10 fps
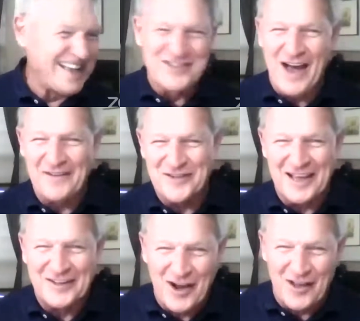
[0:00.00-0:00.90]
So after
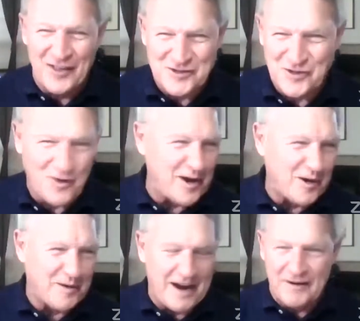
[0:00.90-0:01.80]
they tell their story
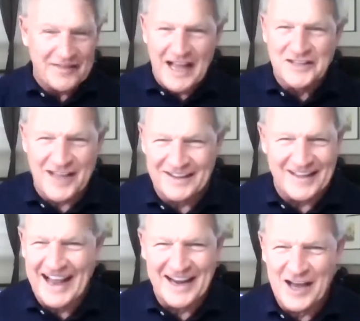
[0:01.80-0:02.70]
or whatever, that's it.
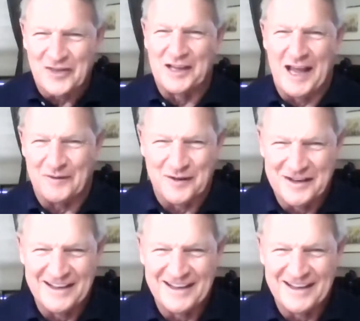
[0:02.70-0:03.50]
They got nothing left.